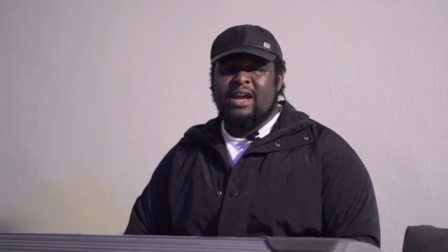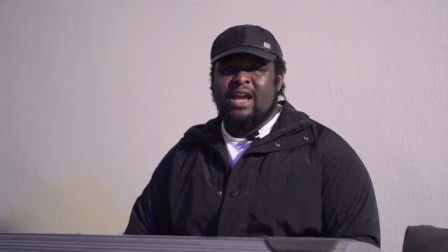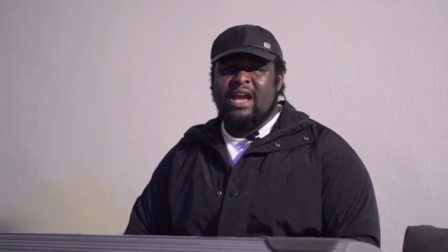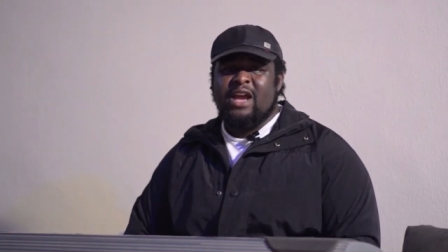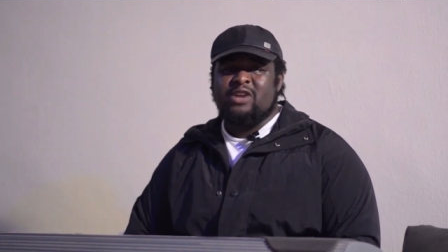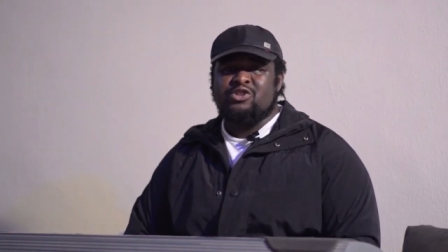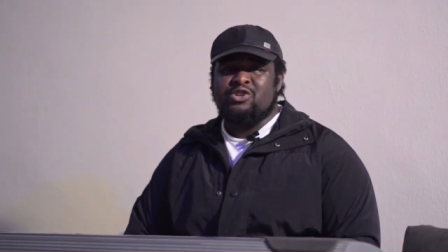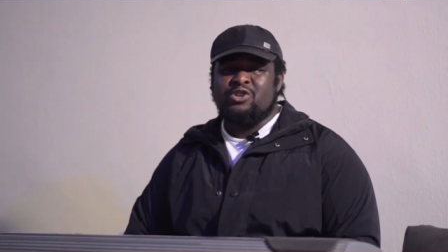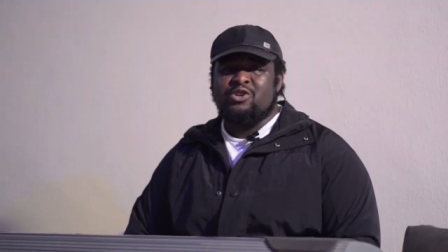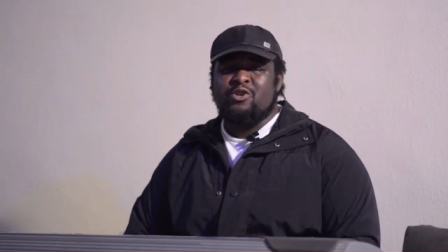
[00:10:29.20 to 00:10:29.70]
I
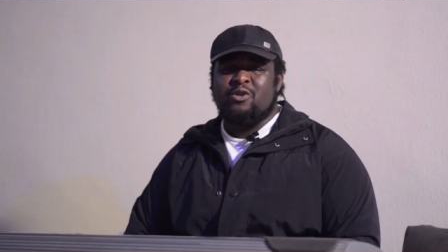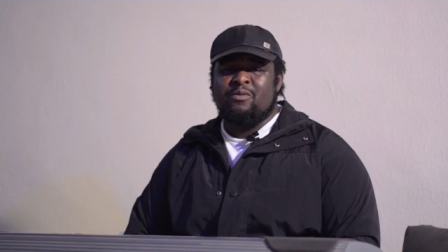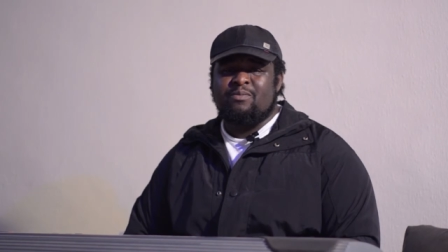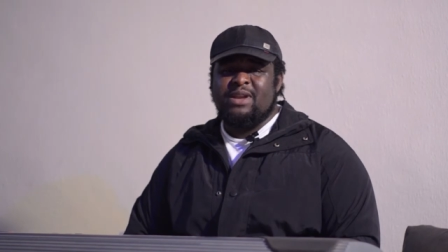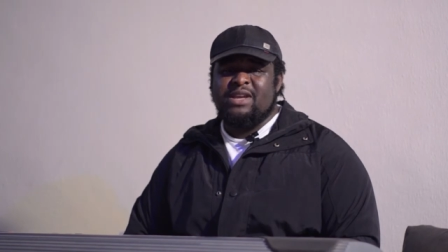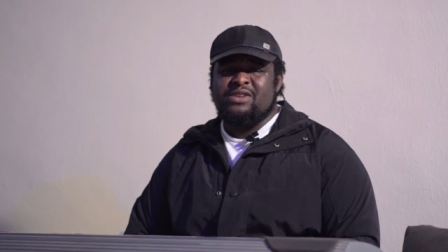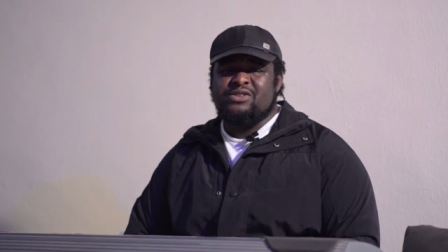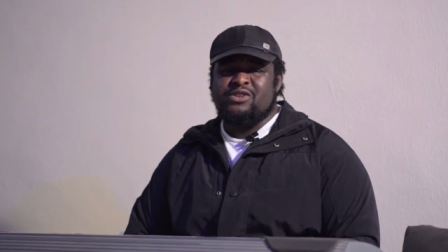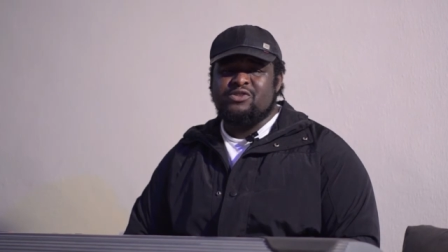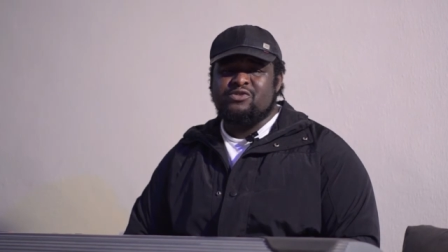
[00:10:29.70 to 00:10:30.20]
asked you to go
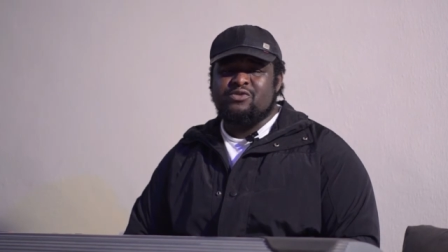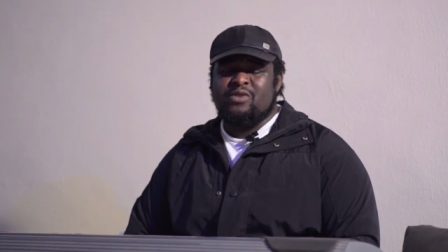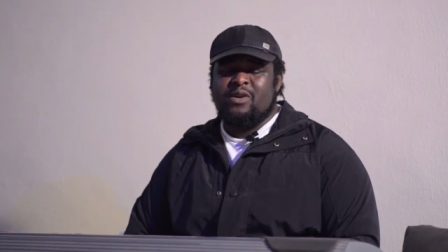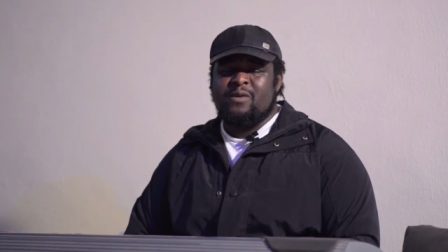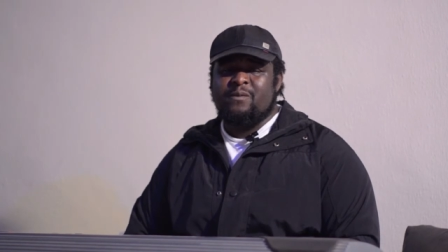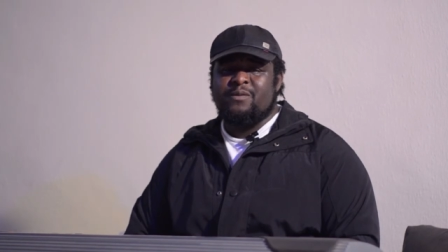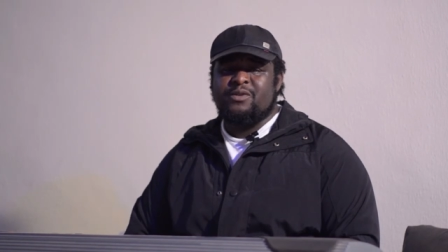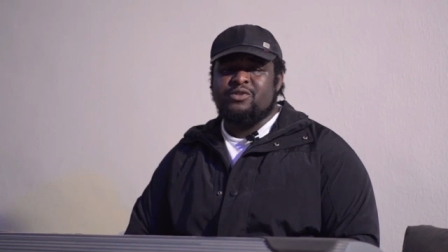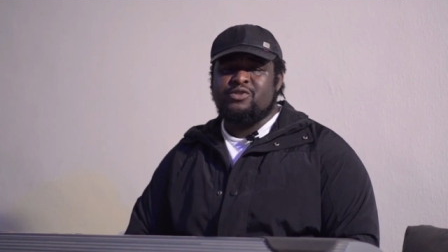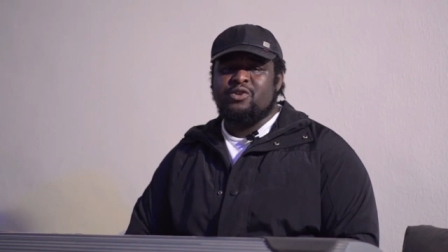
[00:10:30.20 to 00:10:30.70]
bless
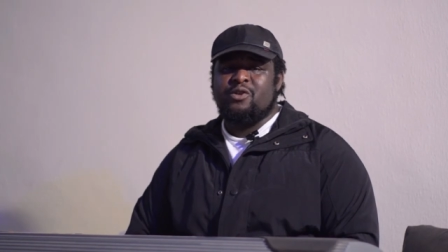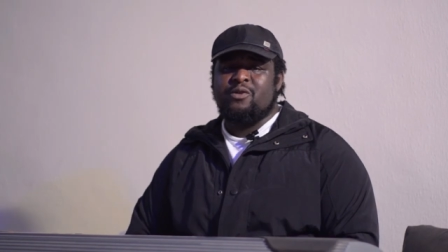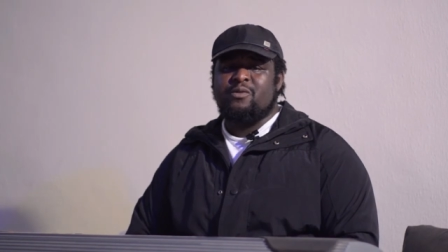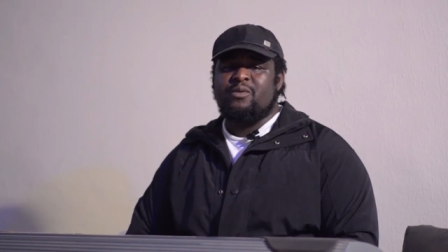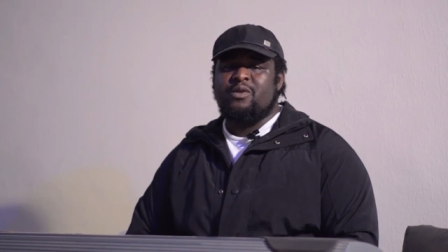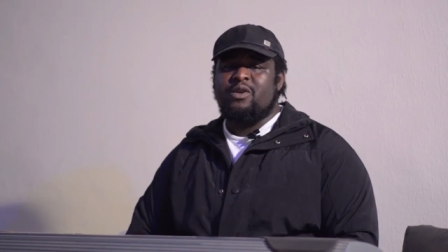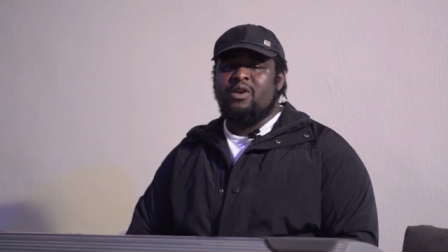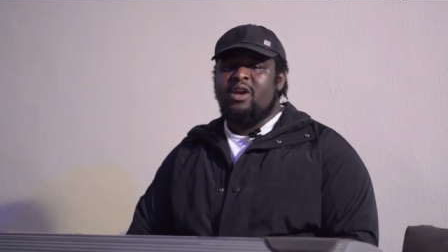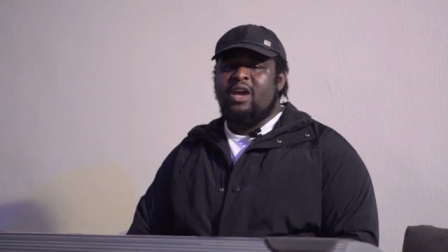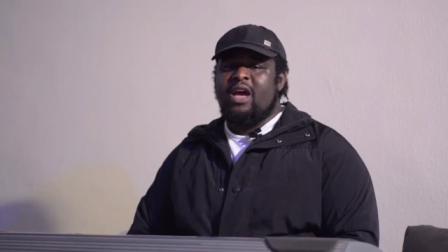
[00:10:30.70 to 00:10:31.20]
Israel.
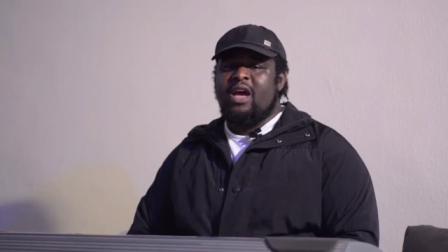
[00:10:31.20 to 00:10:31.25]
So